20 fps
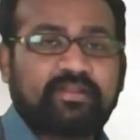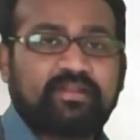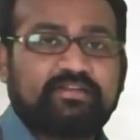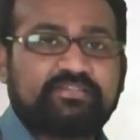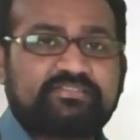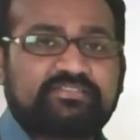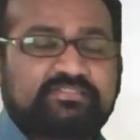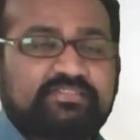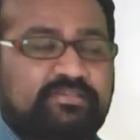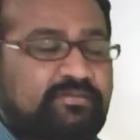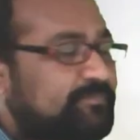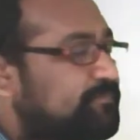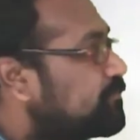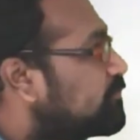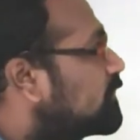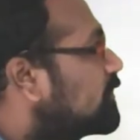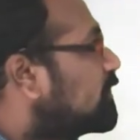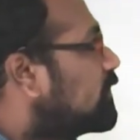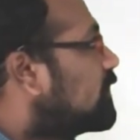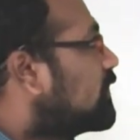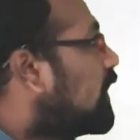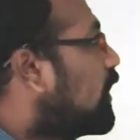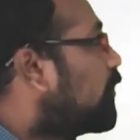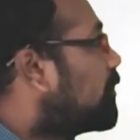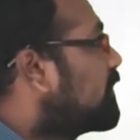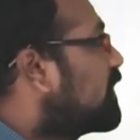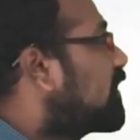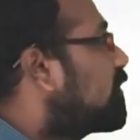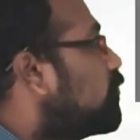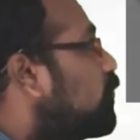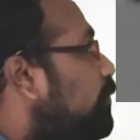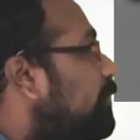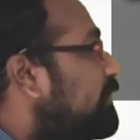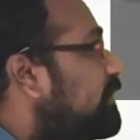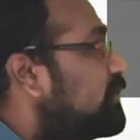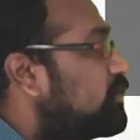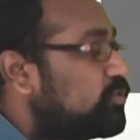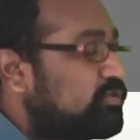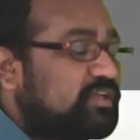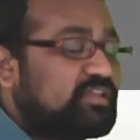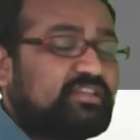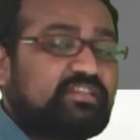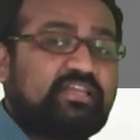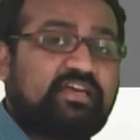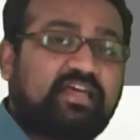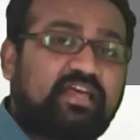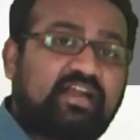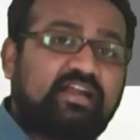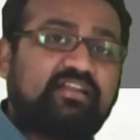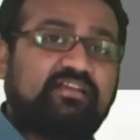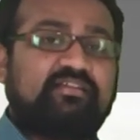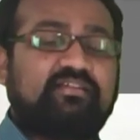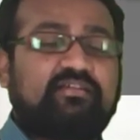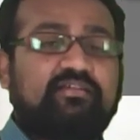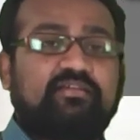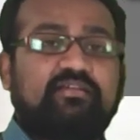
friends, now we are moving to the third